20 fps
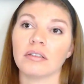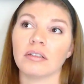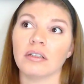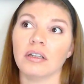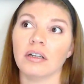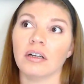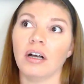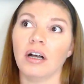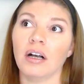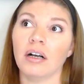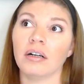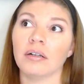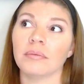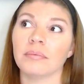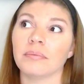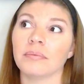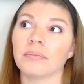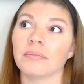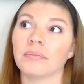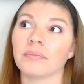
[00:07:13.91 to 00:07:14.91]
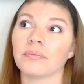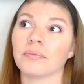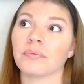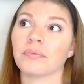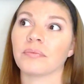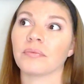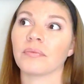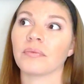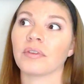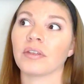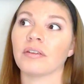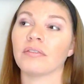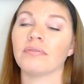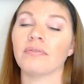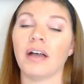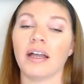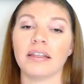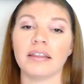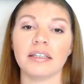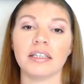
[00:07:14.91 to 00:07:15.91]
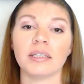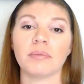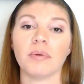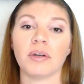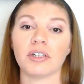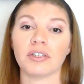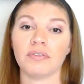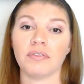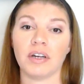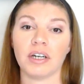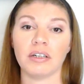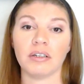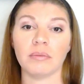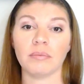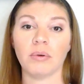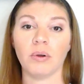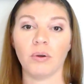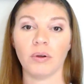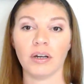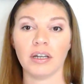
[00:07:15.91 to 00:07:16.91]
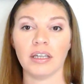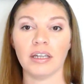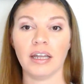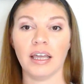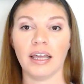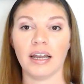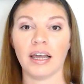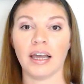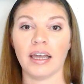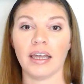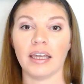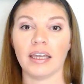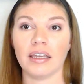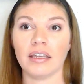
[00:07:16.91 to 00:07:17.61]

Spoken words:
find these parts very important, and I,